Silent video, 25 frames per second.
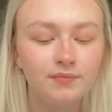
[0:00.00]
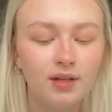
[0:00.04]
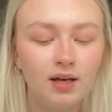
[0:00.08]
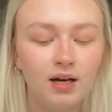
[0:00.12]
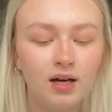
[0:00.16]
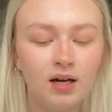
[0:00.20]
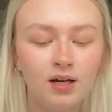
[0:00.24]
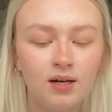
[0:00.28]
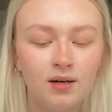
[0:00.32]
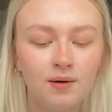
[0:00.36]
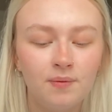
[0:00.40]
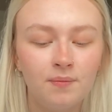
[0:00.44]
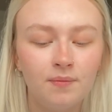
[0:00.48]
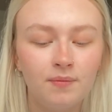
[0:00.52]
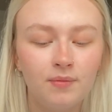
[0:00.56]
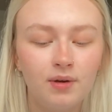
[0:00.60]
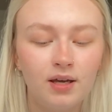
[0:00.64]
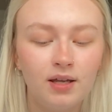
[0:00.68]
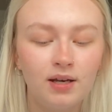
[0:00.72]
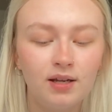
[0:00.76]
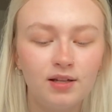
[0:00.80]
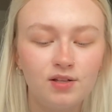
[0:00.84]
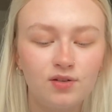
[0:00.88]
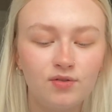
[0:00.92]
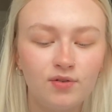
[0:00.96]

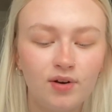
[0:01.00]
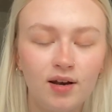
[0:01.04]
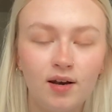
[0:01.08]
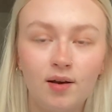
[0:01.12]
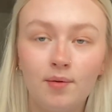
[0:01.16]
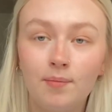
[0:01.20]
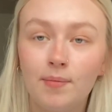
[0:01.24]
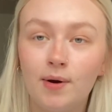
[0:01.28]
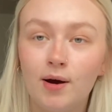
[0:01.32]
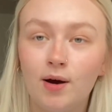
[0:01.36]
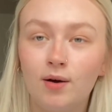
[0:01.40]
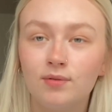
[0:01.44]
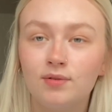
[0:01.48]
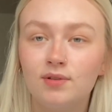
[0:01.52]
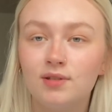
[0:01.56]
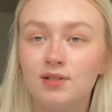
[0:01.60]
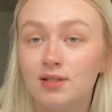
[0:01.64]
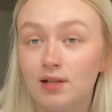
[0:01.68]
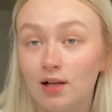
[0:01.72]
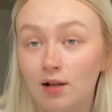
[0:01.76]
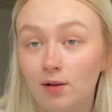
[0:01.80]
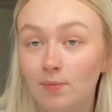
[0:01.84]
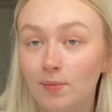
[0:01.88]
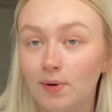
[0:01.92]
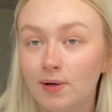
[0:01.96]
and it's written about
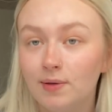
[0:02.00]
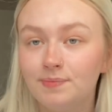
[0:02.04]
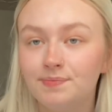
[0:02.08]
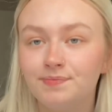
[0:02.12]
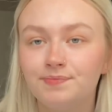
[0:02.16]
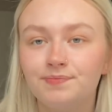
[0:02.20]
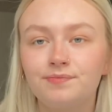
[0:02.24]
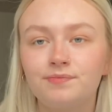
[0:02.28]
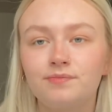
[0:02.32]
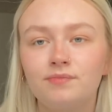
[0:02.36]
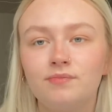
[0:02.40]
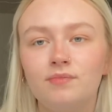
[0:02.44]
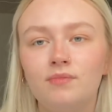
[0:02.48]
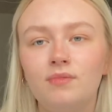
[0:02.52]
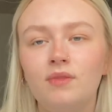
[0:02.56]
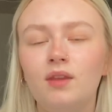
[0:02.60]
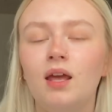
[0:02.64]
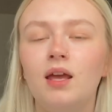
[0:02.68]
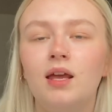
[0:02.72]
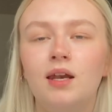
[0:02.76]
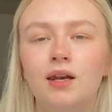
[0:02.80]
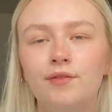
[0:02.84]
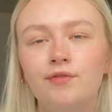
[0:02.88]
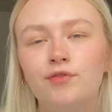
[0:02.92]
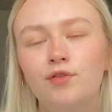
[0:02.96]
Selma.
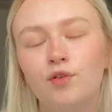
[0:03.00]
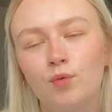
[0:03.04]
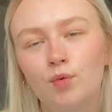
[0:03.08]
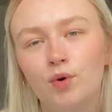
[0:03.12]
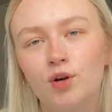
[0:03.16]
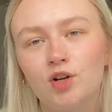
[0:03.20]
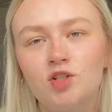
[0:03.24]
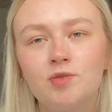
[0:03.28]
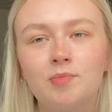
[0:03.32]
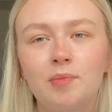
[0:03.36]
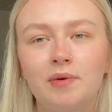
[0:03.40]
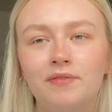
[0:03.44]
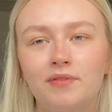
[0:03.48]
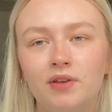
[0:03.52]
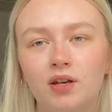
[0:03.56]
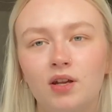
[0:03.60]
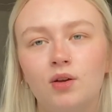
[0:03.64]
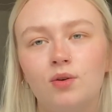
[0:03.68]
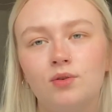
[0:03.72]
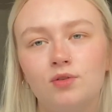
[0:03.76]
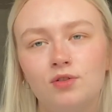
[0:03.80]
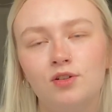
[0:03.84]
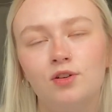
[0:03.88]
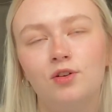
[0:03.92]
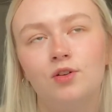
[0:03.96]
And if you watch my
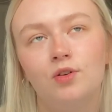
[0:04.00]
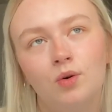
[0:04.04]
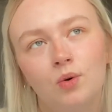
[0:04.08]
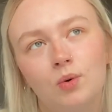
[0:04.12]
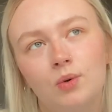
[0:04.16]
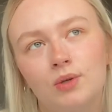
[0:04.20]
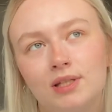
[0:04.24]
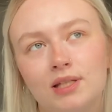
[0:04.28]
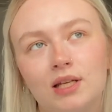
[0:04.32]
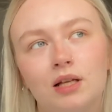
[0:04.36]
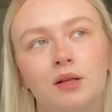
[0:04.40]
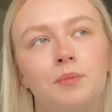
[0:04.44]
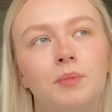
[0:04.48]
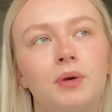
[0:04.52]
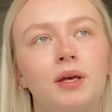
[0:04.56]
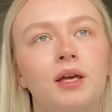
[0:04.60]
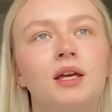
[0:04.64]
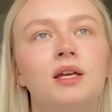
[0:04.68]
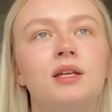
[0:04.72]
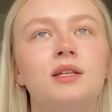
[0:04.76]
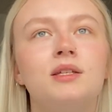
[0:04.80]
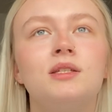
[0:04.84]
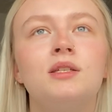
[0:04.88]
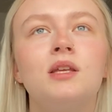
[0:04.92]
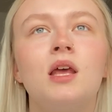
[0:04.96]
videos, you know who Selma
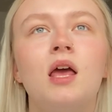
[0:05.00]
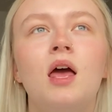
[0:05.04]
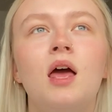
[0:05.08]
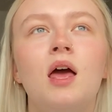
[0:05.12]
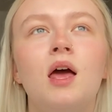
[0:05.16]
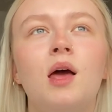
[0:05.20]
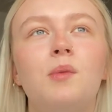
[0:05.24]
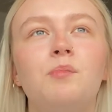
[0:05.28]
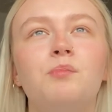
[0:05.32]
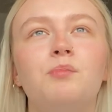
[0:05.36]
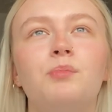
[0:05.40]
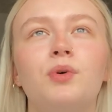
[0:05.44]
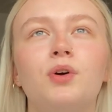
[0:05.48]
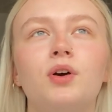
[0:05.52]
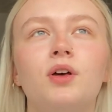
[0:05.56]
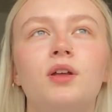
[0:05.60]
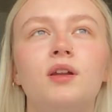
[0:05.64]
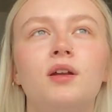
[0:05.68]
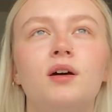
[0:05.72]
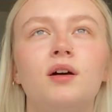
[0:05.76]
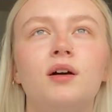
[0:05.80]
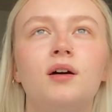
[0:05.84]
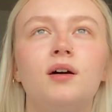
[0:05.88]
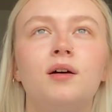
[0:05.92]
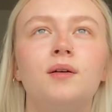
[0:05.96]
is.
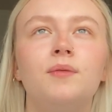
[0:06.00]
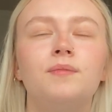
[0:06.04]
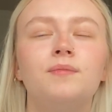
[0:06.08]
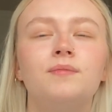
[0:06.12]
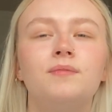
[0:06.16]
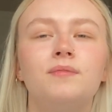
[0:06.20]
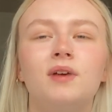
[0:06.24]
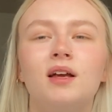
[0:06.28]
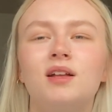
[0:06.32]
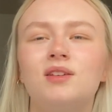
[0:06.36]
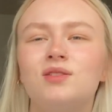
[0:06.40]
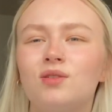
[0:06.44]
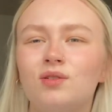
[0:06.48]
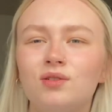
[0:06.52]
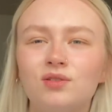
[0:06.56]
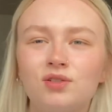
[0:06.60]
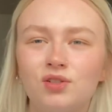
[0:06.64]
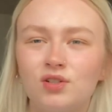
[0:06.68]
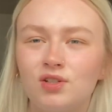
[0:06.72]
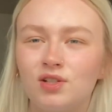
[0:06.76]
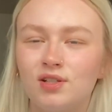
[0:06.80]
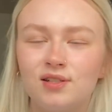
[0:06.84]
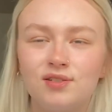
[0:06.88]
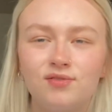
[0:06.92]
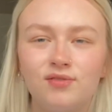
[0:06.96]
But it's also
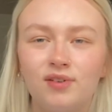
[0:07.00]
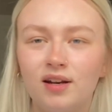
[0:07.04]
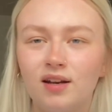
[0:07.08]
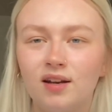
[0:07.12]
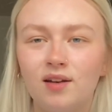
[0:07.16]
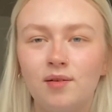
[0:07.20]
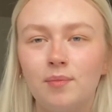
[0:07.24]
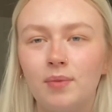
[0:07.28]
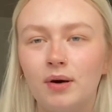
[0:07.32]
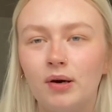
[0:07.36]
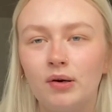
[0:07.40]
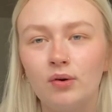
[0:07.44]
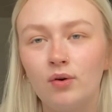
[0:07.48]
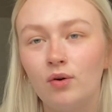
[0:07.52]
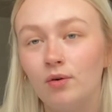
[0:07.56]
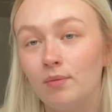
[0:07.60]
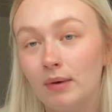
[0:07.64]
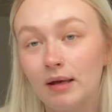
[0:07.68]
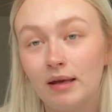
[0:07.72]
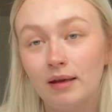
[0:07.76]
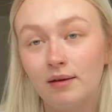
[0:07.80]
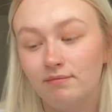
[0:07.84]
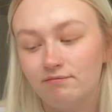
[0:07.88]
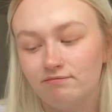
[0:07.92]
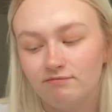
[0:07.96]
just written about all
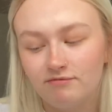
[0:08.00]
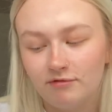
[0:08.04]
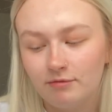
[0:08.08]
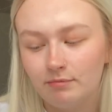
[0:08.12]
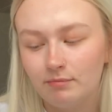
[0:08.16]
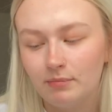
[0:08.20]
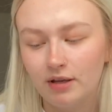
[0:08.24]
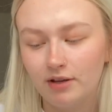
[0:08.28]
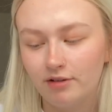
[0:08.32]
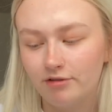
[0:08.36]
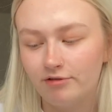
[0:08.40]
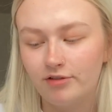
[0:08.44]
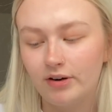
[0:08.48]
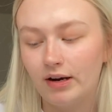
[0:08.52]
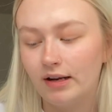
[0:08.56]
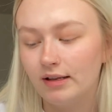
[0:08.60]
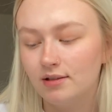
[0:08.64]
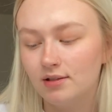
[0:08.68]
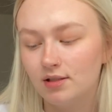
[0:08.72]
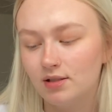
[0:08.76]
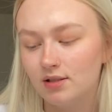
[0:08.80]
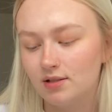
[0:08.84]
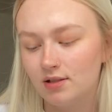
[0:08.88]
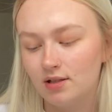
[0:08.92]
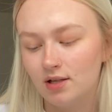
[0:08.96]
my
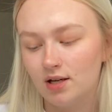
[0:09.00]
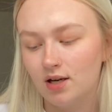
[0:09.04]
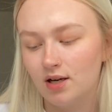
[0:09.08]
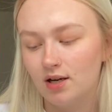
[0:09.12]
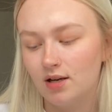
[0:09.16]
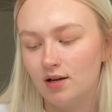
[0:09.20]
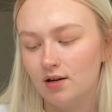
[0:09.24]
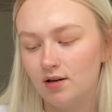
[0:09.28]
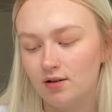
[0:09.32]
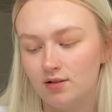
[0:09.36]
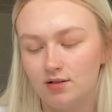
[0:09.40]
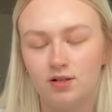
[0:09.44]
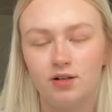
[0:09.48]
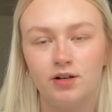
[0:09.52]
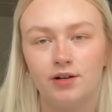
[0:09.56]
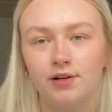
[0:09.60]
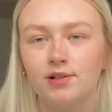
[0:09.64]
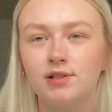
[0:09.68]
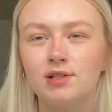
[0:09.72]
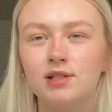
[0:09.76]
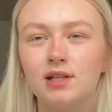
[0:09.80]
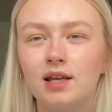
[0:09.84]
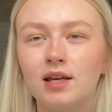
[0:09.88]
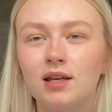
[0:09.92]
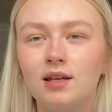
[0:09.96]
friends at
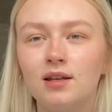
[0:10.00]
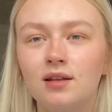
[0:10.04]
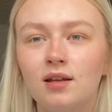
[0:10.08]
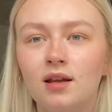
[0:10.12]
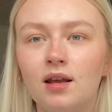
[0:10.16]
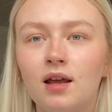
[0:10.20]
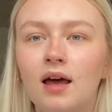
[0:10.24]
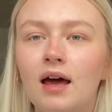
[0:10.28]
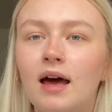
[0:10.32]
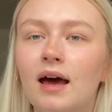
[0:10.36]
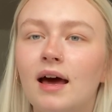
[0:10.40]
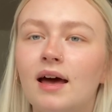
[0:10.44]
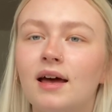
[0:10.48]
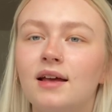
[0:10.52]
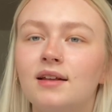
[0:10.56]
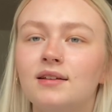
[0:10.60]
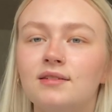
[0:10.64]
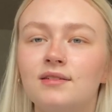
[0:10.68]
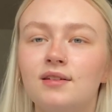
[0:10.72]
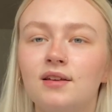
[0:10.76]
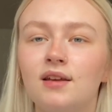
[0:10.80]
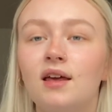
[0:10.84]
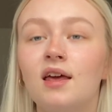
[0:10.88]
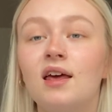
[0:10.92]
Rcn, and